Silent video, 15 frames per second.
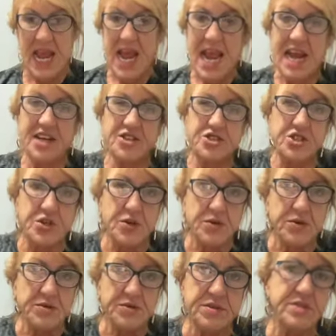And
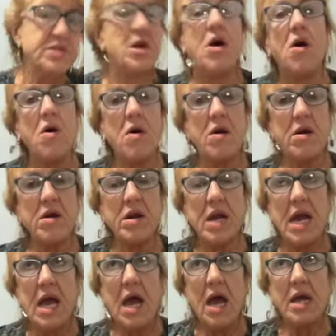twos are
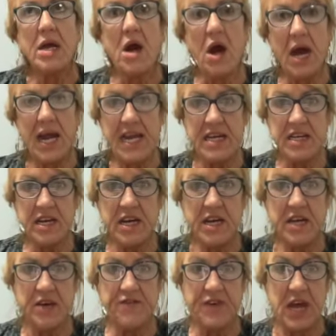kind
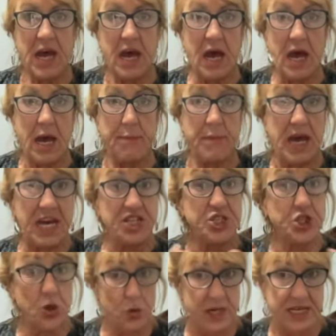of a
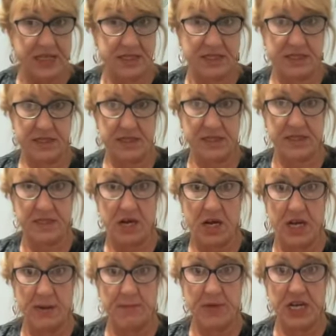choice
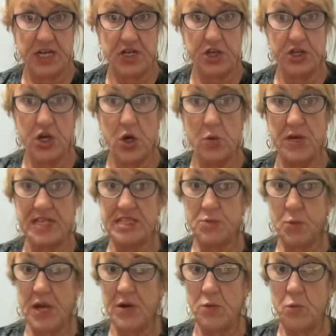time. You know, it's
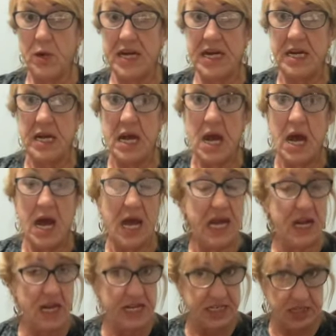when we,
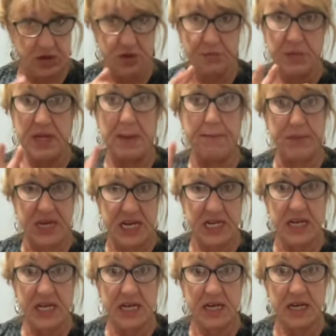it could be a
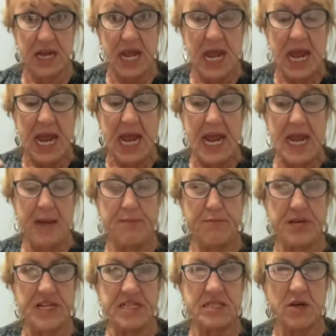meeting,
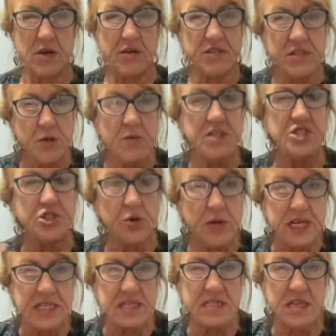but it's also a
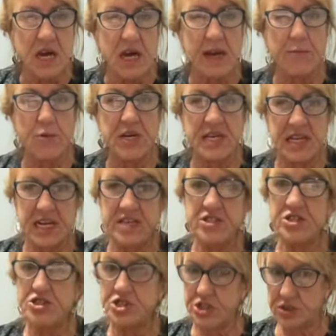choice time. We need to
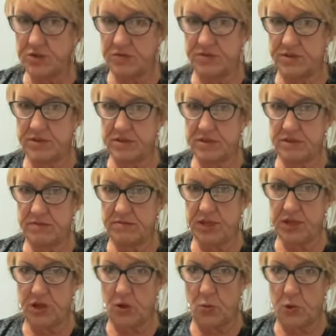choose, you
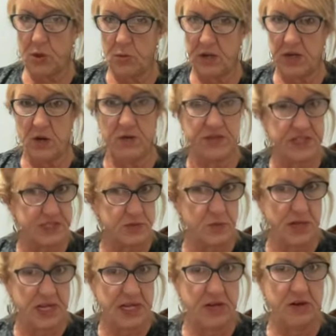know, will we go this
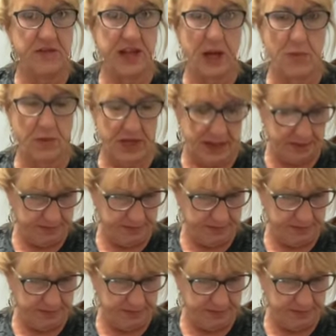way or that way?